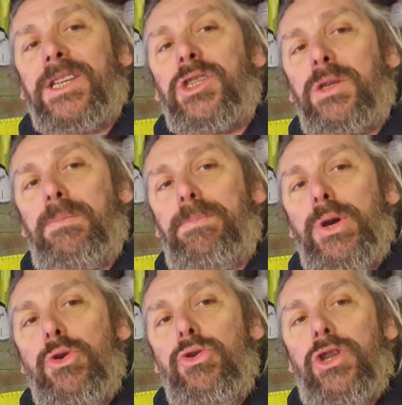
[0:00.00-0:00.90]

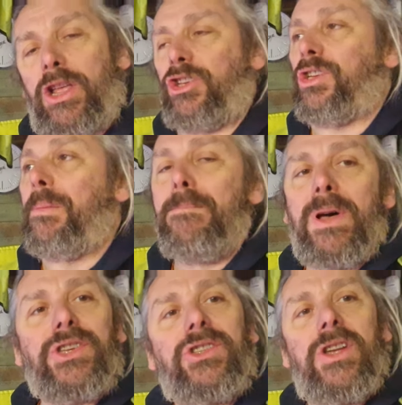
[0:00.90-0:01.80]
spooned some
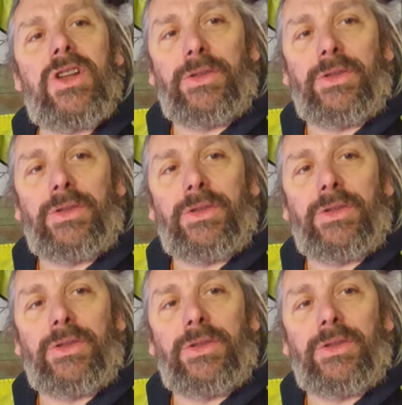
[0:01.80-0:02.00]
mustard